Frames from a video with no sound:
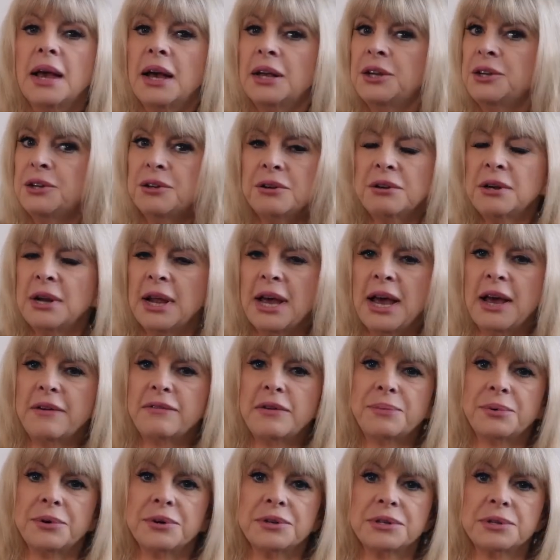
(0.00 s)
You don't have
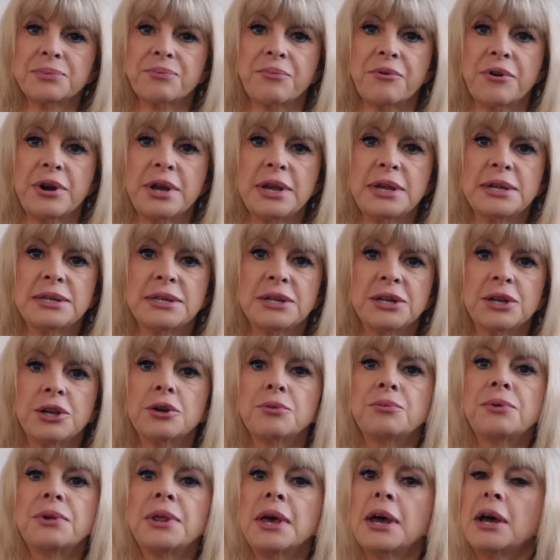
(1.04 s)
a boss praising
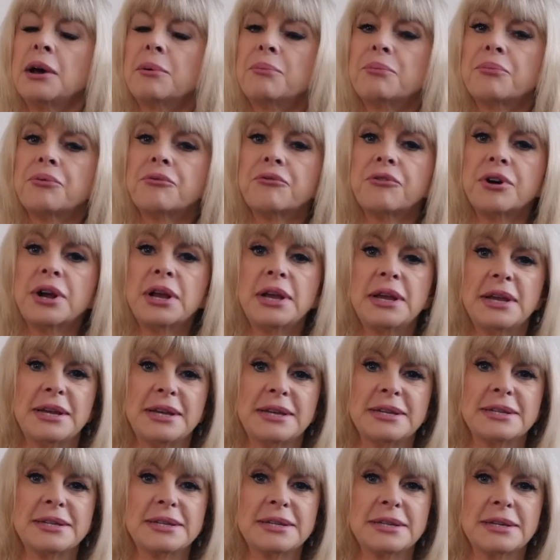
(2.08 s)
you. Without
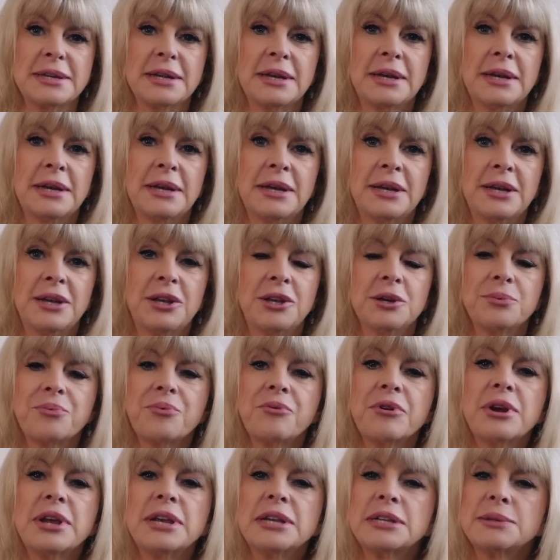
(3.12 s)
praise, your
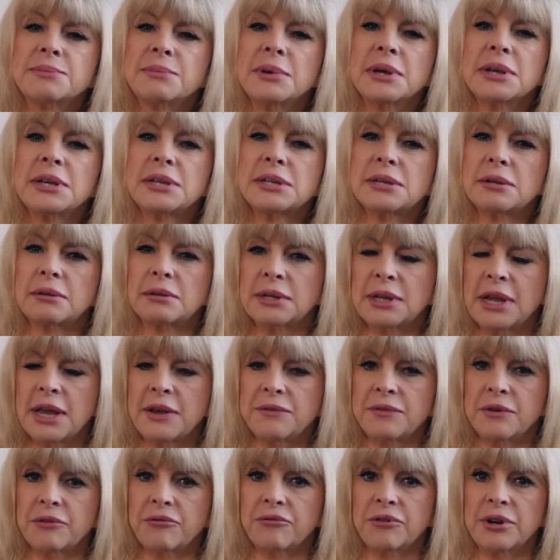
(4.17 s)
praise muscle
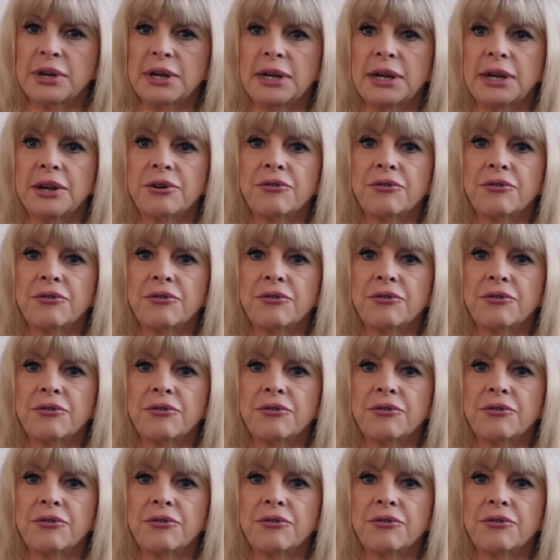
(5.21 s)
never really